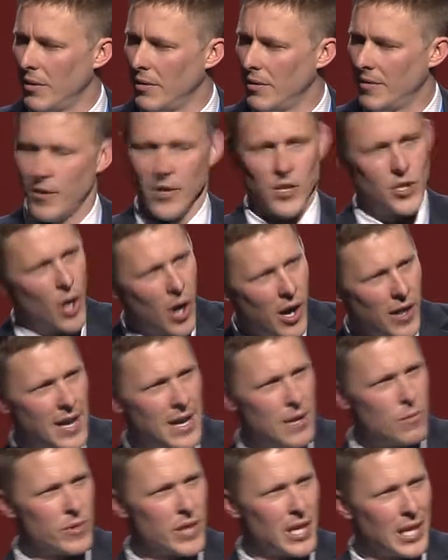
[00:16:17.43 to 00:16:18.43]
If you tie that
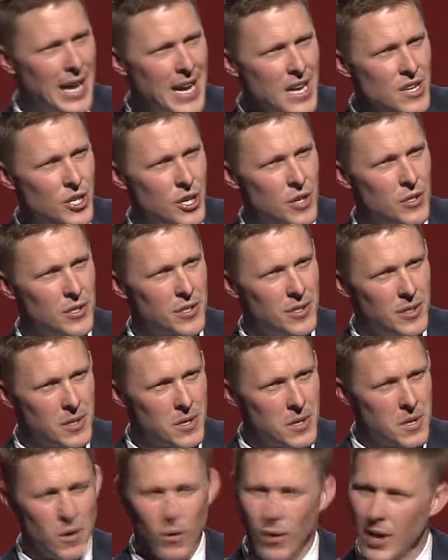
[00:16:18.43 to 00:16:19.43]
in with the land use,
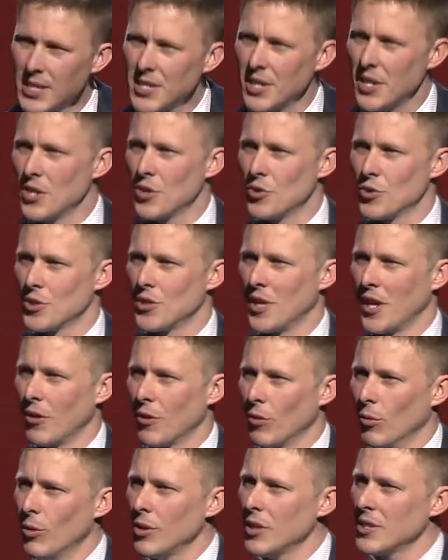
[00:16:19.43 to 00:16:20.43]
well, that's an interesting
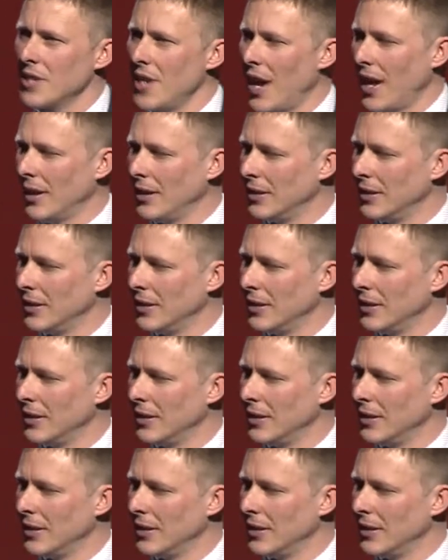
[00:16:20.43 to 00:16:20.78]
thought, isn't it?